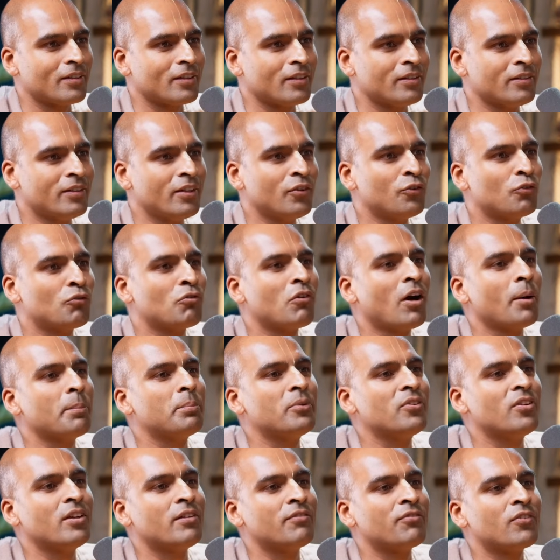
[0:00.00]

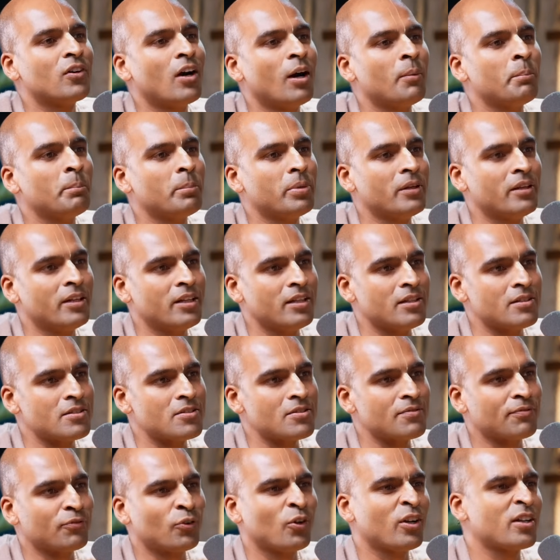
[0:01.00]
disruptive companies.
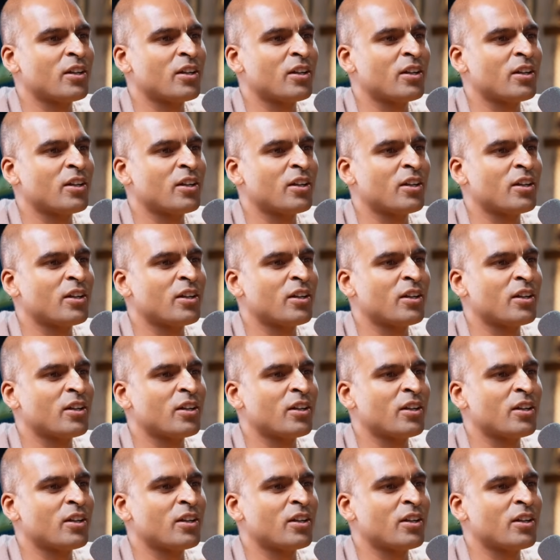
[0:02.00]
For